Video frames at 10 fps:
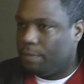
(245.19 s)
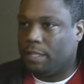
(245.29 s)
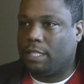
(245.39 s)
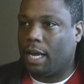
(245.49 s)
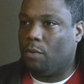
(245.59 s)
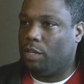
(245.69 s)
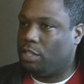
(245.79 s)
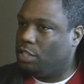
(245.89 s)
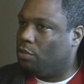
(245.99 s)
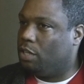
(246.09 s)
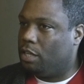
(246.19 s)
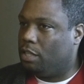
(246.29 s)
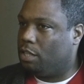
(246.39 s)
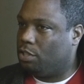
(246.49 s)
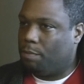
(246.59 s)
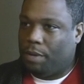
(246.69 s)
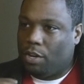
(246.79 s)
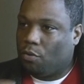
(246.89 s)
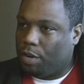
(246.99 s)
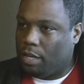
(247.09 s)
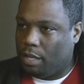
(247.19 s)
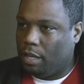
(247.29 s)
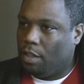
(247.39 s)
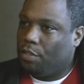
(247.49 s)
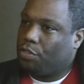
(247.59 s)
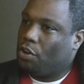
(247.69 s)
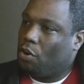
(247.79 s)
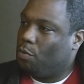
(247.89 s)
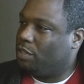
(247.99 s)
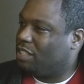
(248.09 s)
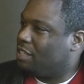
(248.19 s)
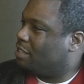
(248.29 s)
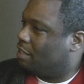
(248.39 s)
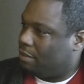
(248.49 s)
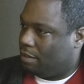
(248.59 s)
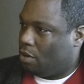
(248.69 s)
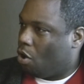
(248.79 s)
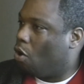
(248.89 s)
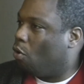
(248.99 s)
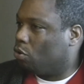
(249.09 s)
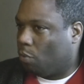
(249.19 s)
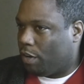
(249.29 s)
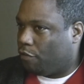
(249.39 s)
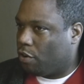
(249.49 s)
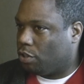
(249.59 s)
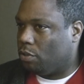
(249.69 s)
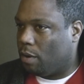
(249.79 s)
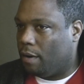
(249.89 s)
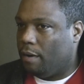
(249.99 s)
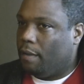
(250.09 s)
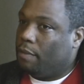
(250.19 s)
The second one is still good because you're being greedy. The third one just doesn't hold the way the first 2 are.